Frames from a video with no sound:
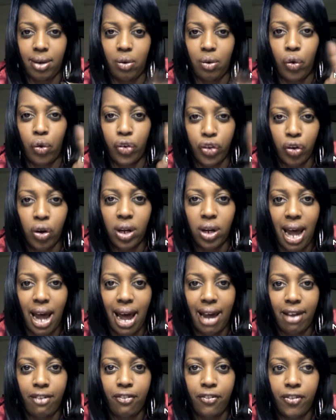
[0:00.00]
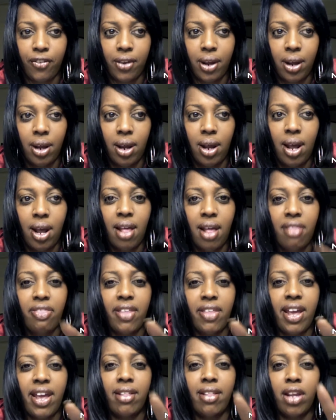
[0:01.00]
or your life,
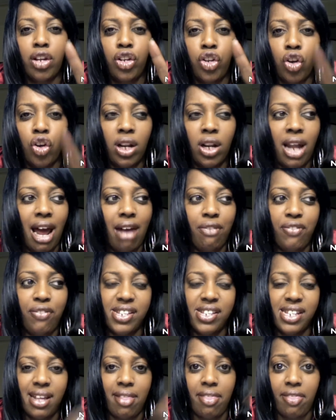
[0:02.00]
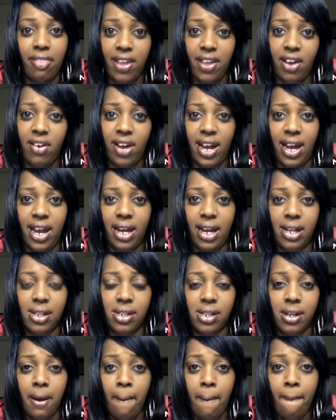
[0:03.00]
then your life is in their
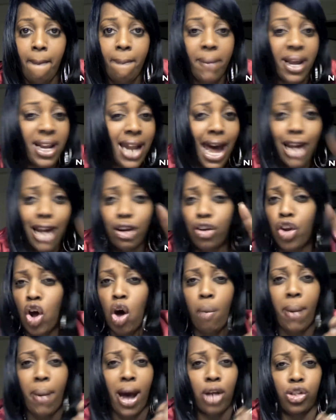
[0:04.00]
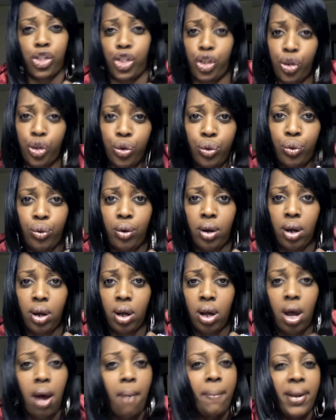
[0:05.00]
hands. And I don't know about you,
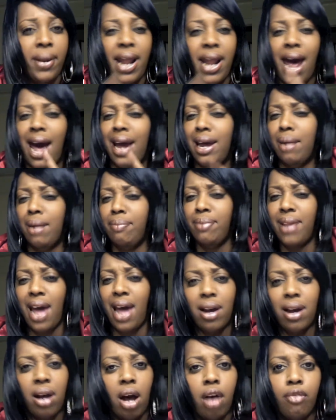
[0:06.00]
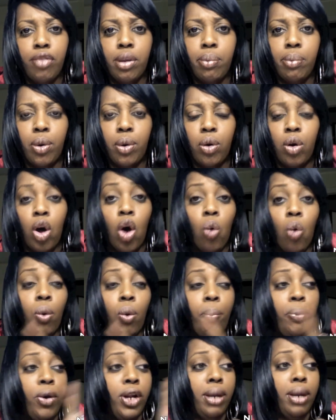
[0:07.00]
but I am not comfortable
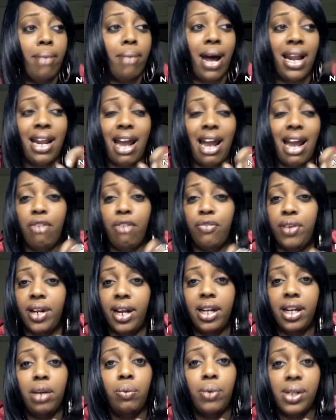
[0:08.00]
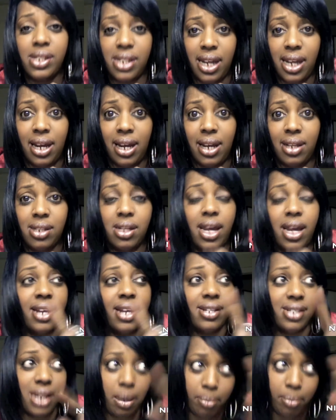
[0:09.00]
with putting my life in anyone's hands
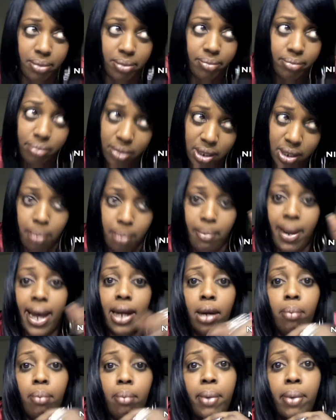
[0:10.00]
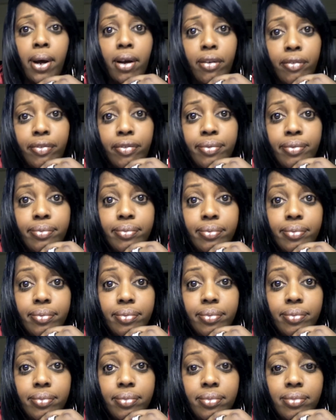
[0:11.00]
except the man above.
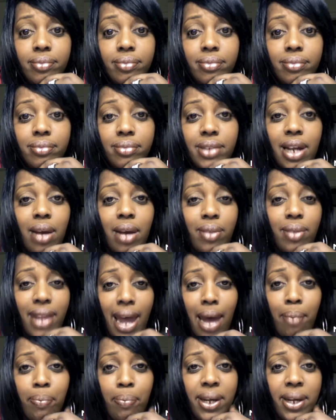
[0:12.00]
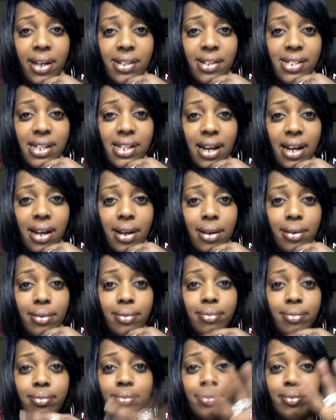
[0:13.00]
And that being said,
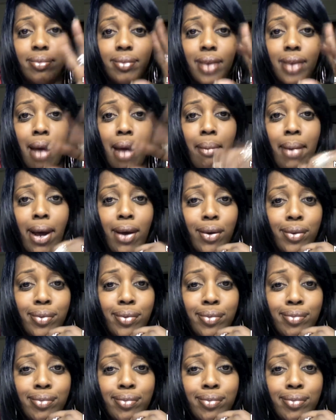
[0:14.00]
I'm out.